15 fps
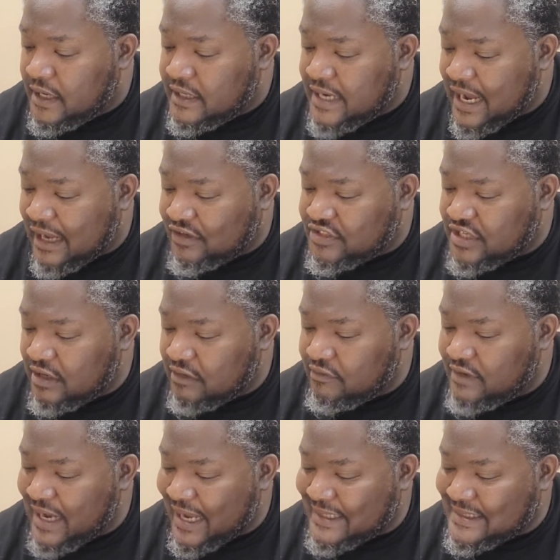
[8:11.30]
Thou shalt
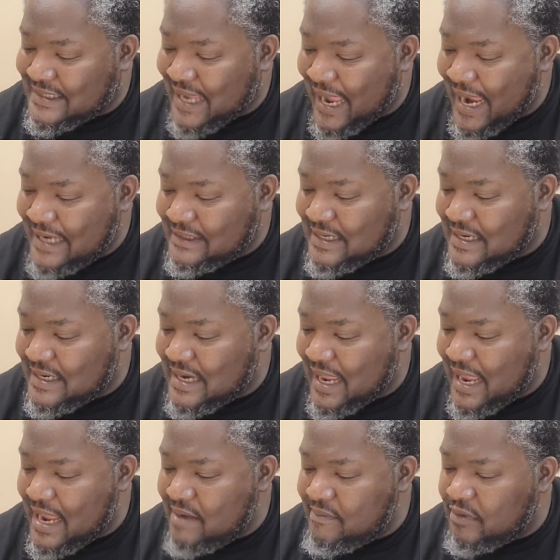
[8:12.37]
not take the
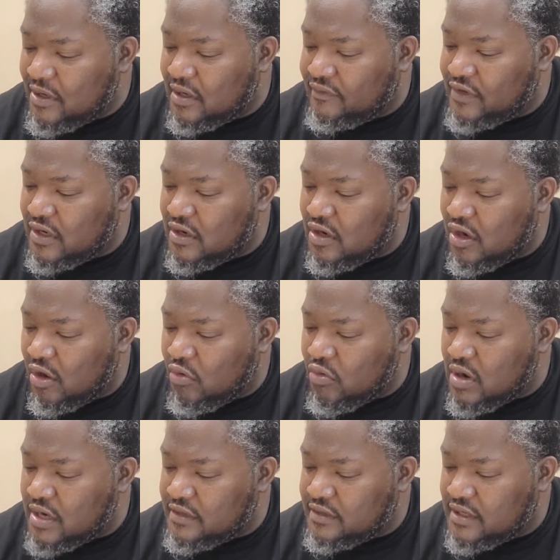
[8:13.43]
name of the
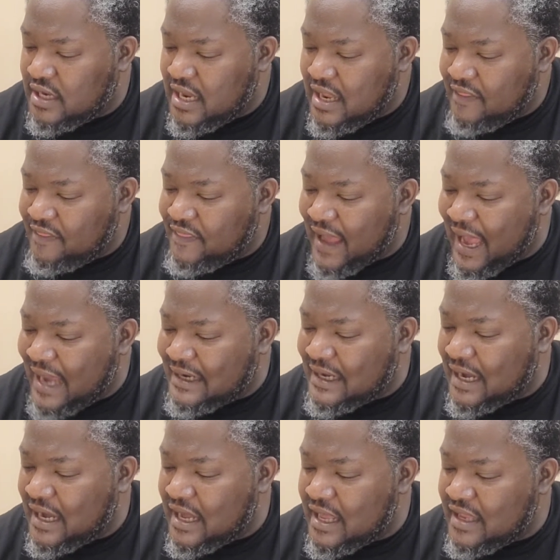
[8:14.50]
Lord, thy
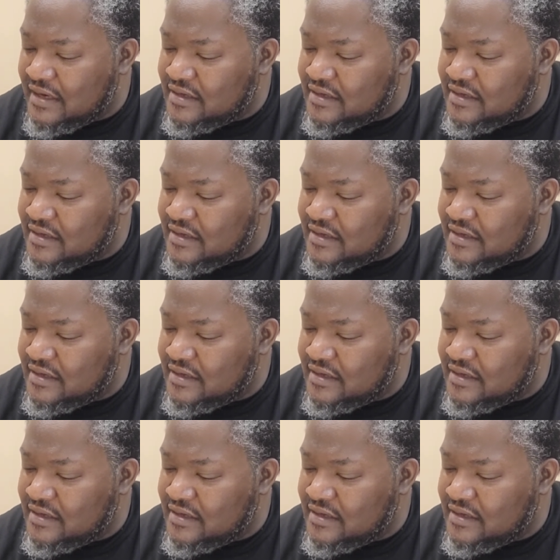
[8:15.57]
God,